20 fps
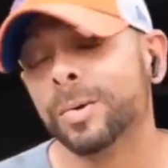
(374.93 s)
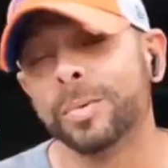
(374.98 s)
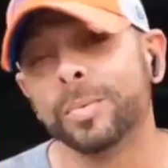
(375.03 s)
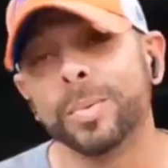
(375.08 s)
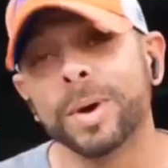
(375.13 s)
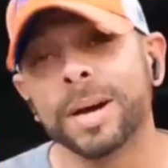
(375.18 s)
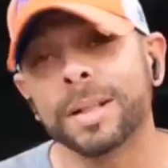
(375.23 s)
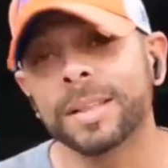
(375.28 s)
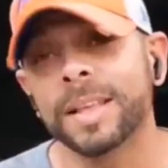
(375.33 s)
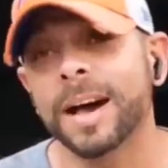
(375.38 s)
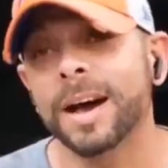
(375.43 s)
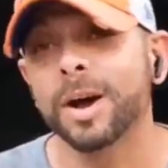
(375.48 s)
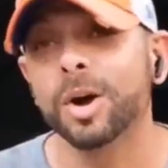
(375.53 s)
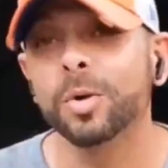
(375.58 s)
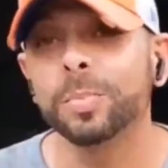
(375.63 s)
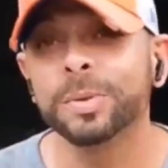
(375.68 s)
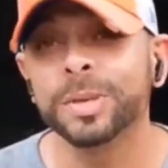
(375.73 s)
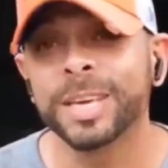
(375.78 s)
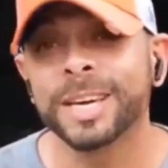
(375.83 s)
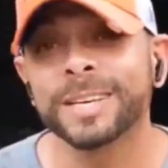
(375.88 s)
Well, I hope you
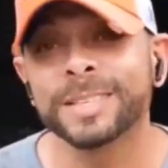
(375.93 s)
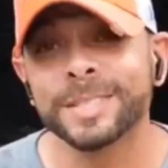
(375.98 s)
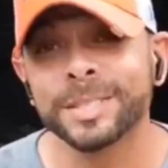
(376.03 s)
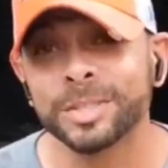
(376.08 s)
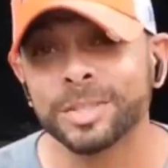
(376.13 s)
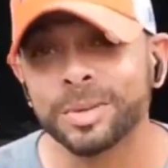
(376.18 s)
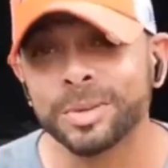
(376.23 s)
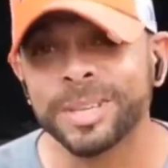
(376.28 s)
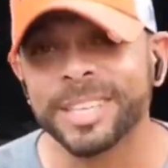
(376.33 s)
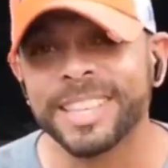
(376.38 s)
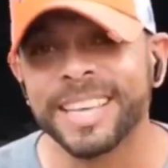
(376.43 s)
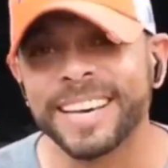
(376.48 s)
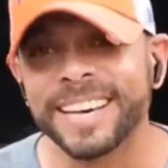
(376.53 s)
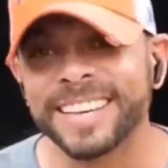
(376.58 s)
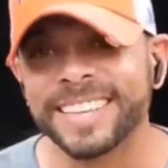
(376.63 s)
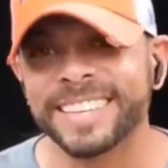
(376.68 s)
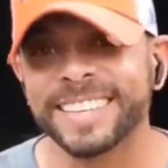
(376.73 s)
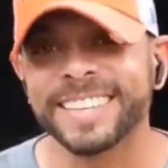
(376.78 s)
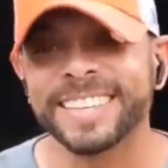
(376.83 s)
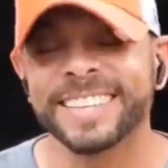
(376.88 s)
guys enjoyed that.
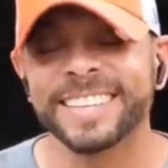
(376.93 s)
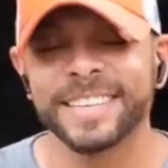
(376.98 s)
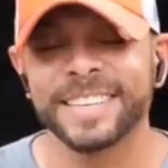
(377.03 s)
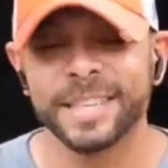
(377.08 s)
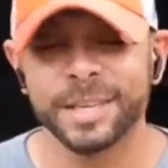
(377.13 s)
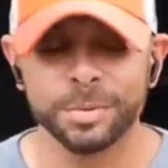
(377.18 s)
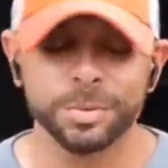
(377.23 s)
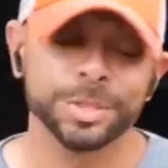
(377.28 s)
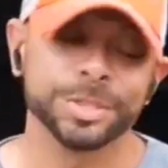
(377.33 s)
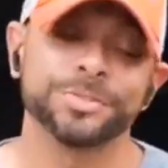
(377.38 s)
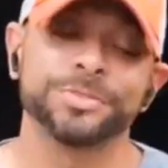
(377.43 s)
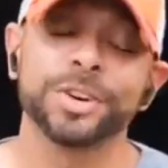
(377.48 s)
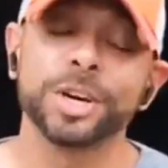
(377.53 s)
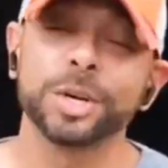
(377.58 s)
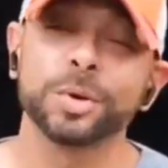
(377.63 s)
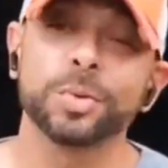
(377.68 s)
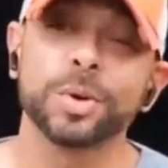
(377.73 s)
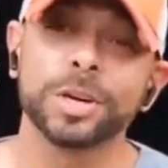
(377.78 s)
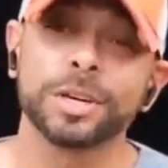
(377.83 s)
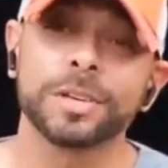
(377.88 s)
It was fun
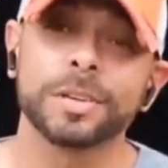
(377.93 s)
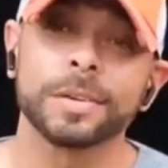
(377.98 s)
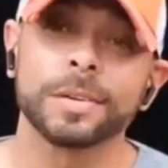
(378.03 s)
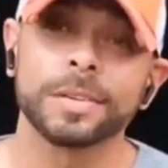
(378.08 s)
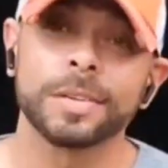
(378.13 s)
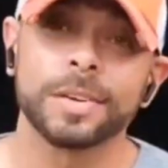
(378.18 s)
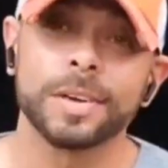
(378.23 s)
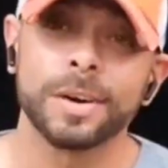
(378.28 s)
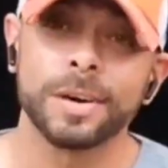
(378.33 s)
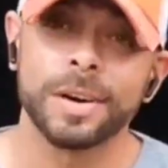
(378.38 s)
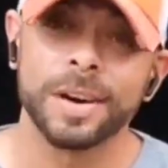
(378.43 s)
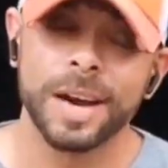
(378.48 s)
working on the car.